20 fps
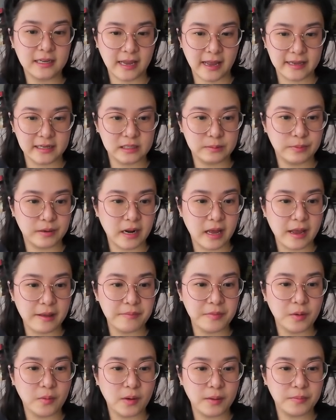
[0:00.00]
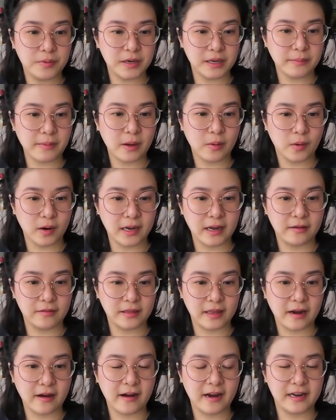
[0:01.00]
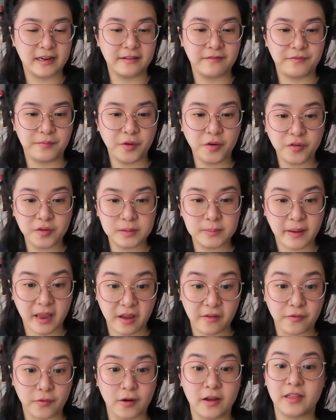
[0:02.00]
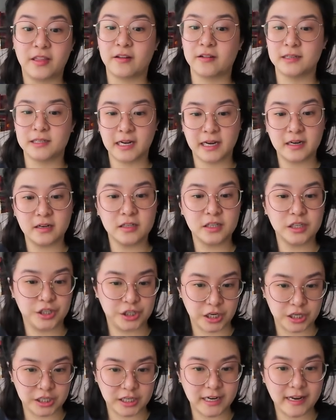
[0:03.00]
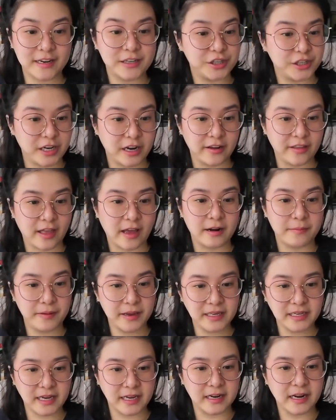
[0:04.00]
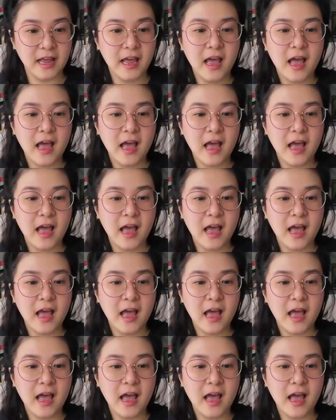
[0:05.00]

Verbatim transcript: Yes. But I'm the one putting my work out there, and if folks pay for it, they're entitled to judge it and share that opinion.